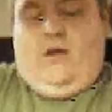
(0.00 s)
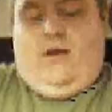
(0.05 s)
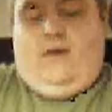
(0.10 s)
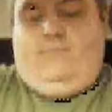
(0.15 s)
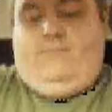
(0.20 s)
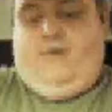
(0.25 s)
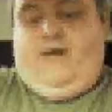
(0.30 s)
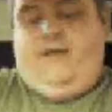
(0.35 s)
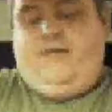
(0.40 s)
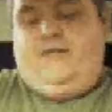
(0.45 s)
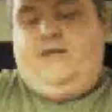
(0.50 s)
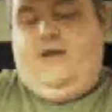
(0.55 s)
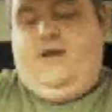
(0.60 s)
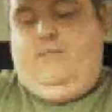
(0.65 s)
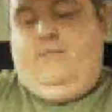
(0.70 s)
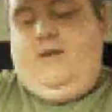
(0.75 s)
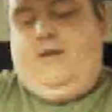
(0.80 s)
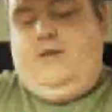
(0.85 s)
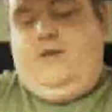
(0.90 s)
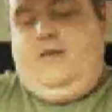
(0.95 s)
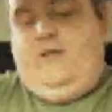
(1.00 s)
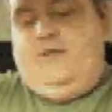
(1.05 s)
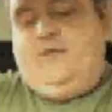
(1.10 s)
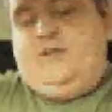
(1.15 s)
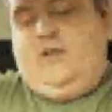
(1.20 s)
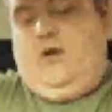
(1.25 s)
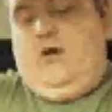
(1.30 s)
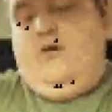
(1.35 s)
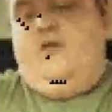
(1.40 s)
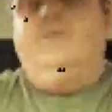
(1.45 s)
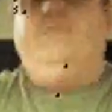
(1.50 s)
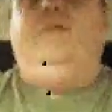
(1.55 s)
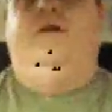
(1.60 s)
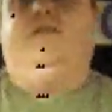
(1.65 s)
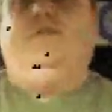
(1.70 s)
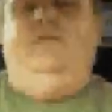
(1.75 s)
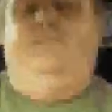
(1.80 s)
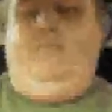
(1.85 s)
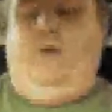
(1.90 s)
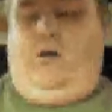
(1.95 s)
I'm placing them into this large
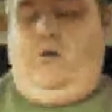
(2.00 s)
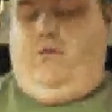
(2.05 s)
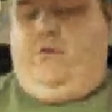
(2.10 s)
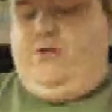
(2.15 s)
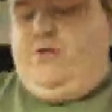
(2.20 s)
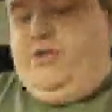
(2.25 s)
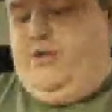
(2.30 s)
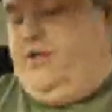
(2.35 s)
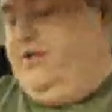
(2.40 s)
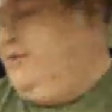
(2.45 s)
mixing bowl, as you